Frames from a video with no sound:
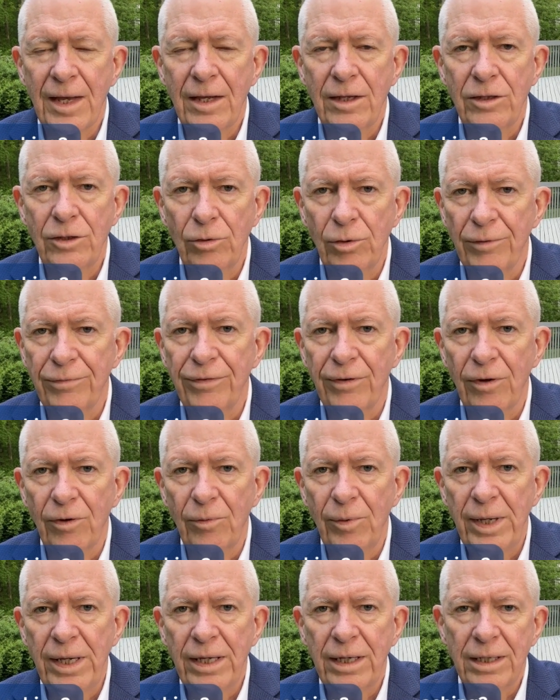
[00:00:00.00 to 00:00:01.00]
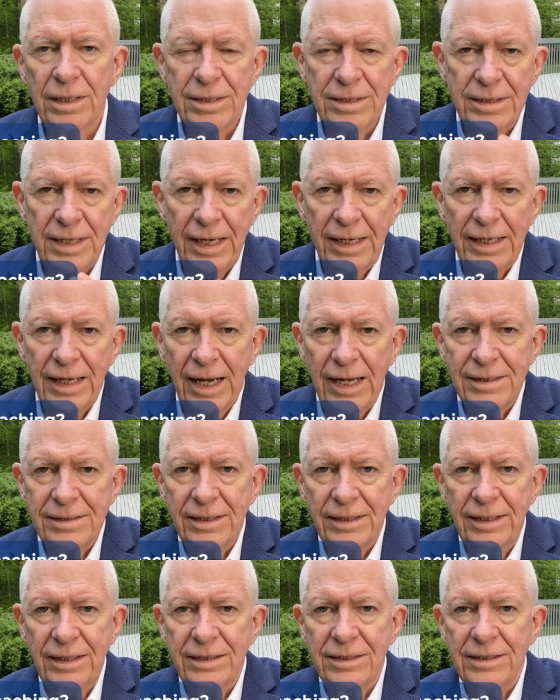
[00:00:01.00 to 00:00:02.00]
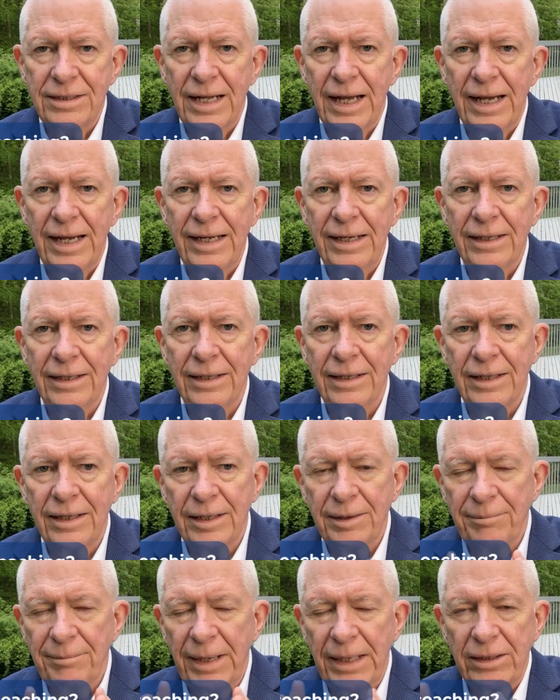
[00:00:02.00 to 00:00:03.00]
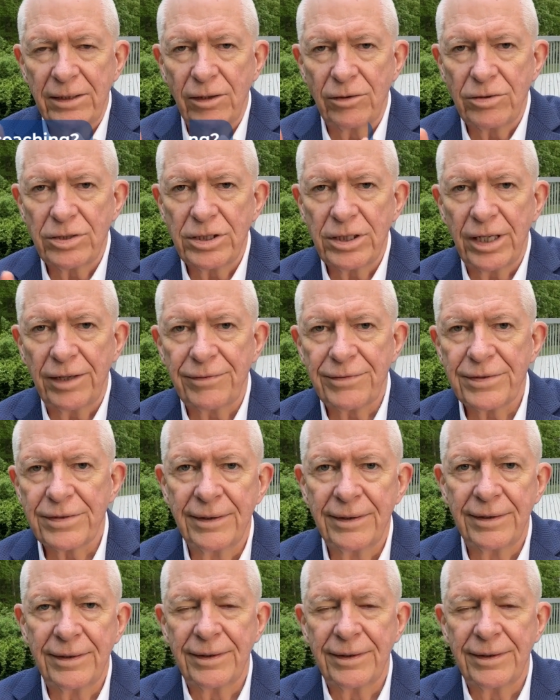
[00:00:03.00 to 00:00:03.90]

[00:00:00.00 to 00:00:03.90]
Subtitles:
Do it for a week. Stay constant each day. Make those shifts.